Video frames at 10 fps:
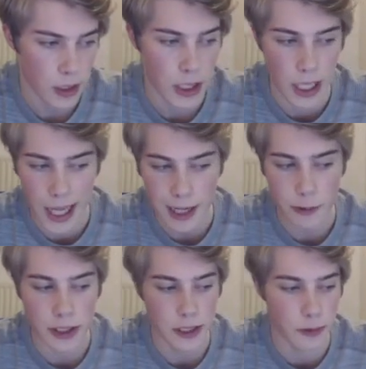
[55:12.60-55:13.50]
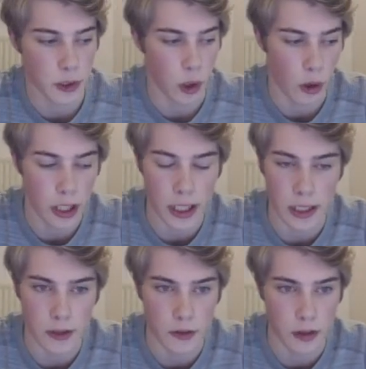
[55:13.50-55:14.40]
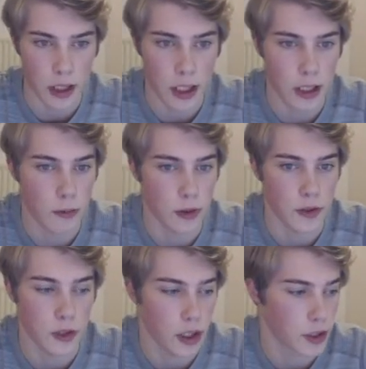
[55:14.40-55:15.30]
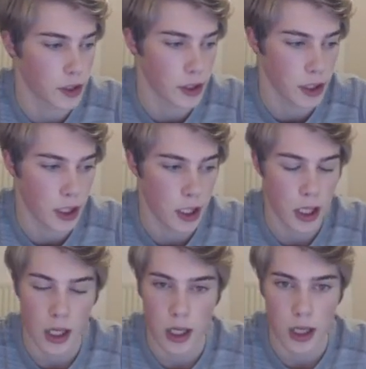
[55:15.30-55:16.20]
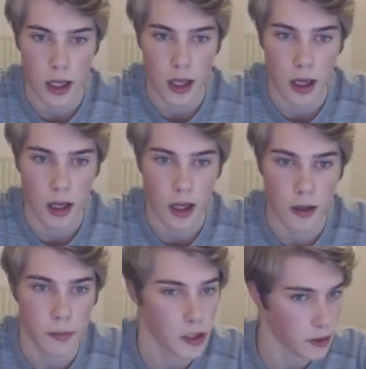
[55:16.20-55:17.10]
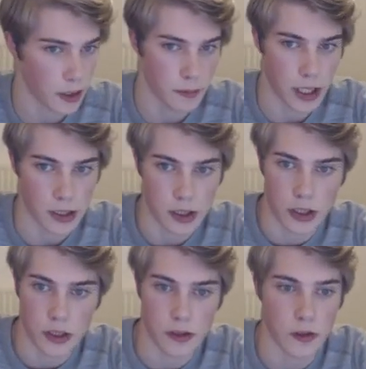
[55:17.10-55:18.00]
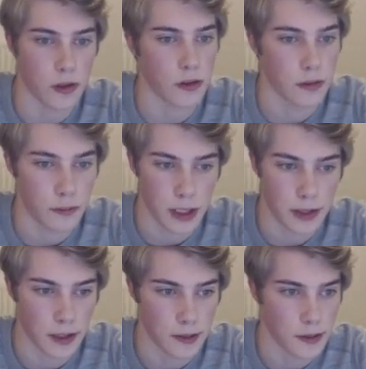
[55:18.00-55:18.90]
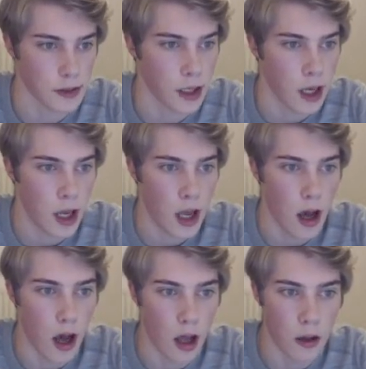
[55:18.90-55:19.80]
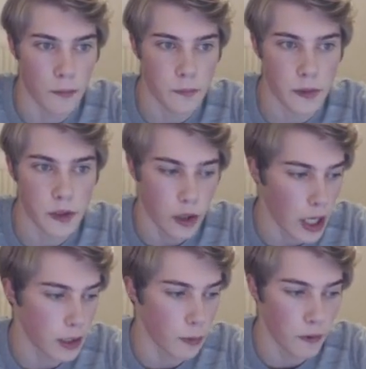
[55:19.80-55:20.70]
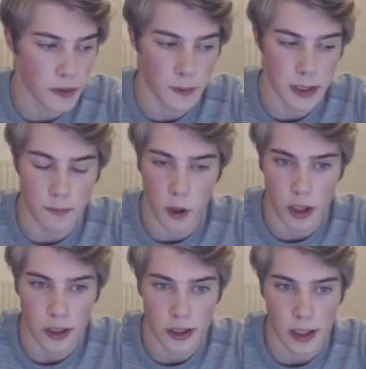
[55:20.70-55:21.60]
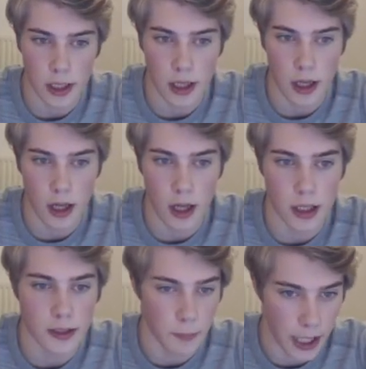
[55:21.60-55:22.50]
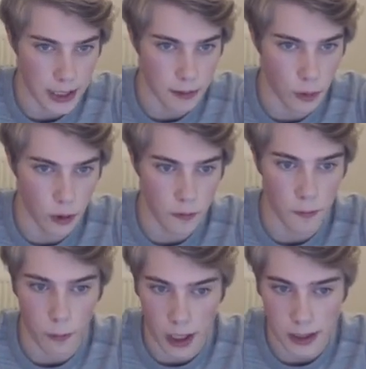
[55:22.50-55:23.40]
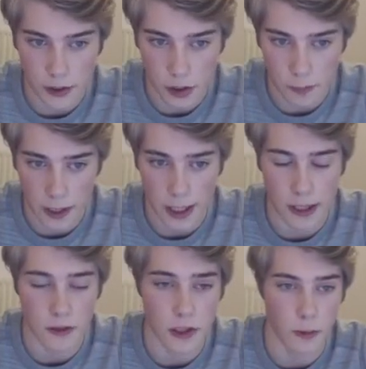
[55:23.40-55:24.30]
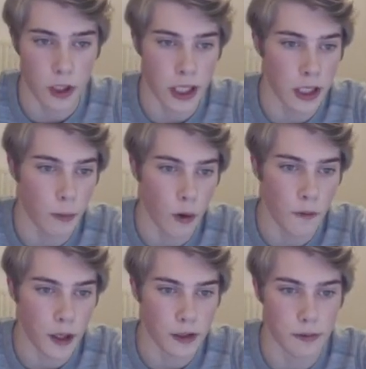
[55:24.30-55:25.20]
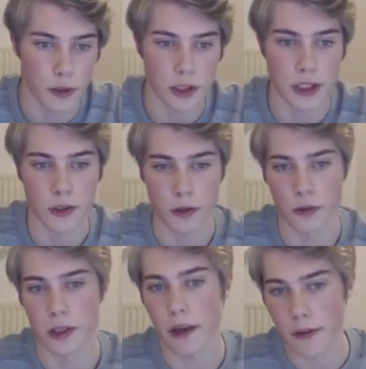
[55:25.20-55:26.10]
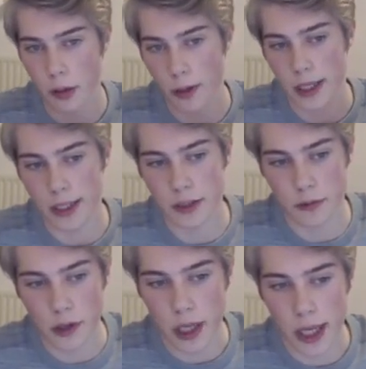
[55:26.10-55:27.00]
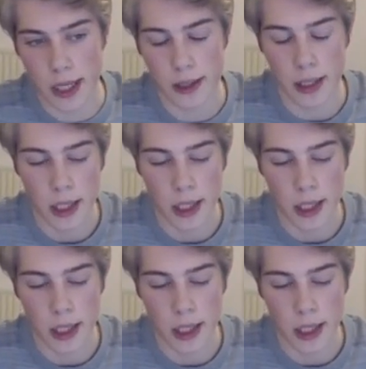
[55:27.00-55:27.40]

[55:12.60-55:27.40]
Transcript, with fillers: The language he was talking uh, was Dutch, uh, because I'm Dutch, so made sense. Um, so yeah, the move has been spotted. Uh, it's black to move. White is just play king to g1, and the move here is rook g2, giving away this rook again.